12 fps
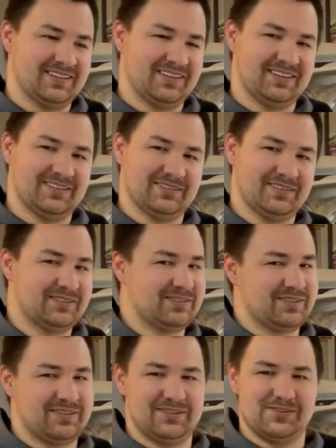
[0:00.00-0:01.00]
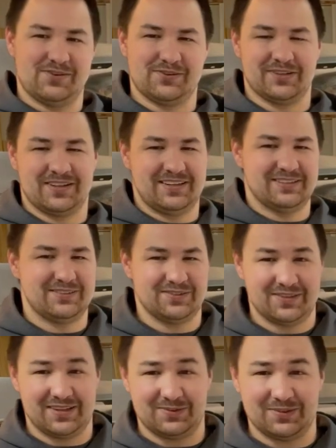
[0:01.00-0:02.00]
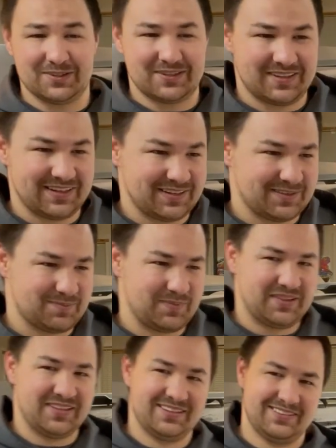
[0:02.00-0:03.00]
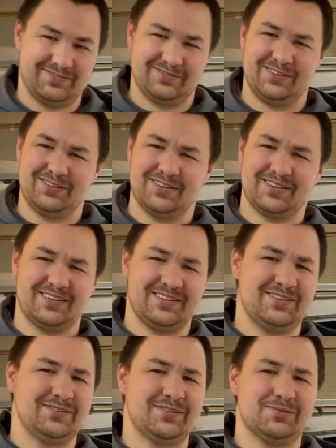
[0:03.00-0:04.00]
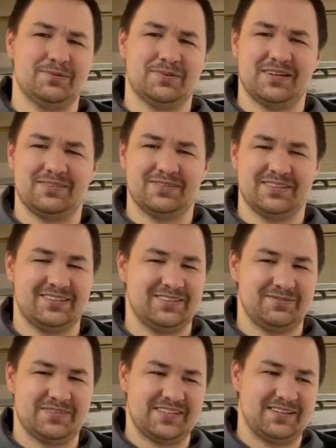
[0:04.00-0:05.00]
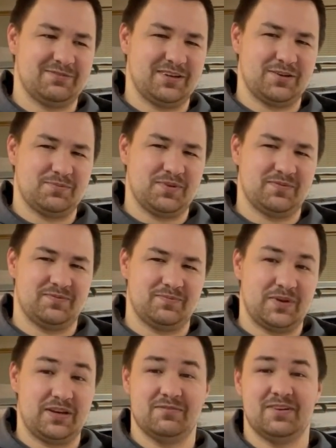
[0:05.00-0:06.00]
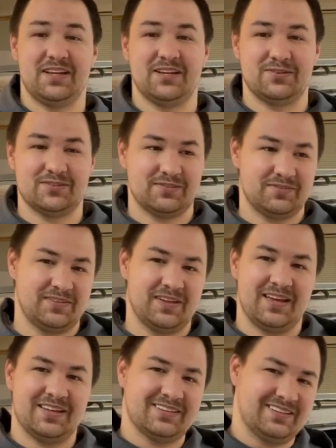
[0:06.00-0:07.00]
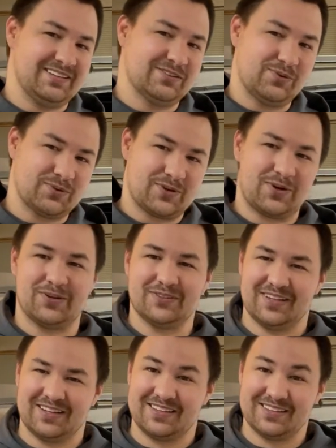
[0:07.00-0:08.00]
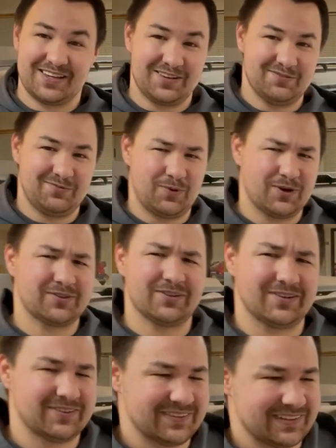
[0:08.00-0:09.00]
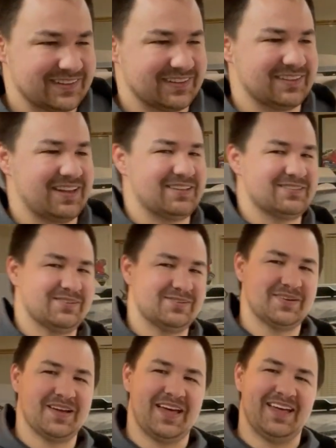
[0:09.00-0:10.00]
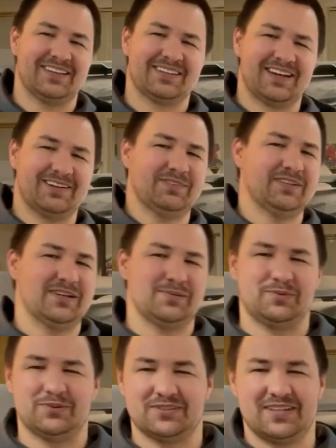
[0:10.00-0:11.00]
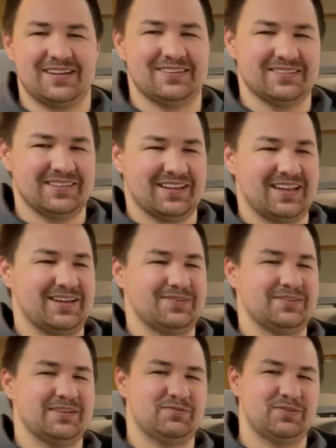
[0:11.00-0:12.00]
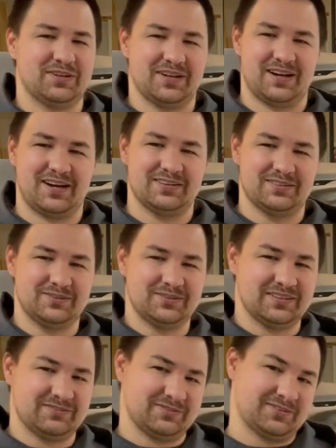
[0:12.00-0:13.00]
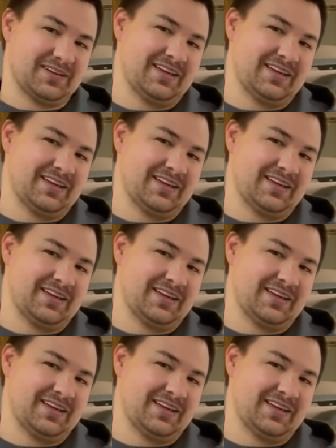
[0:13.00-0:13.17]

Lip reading: these younger kids don't know how to work on it, but then you look on YouTube or whatever, and you don't even see many videos of these old cars like this getting worked on or anything like that. So it's kind of a double standard. It's like, how do we figure out how to do it if